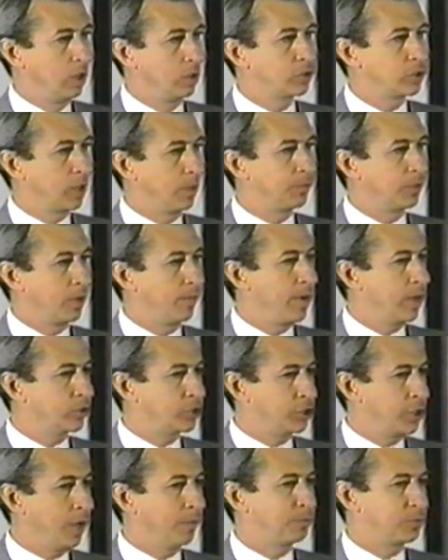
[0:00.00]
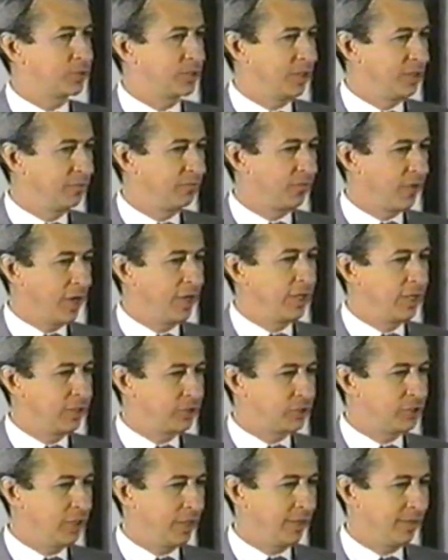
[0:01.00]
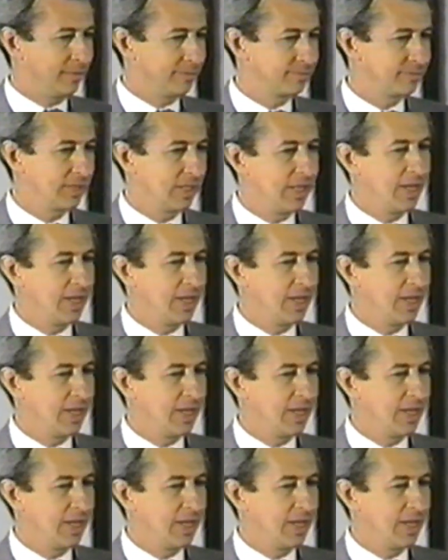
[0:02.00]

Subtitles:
know something about ships and fighting at sea.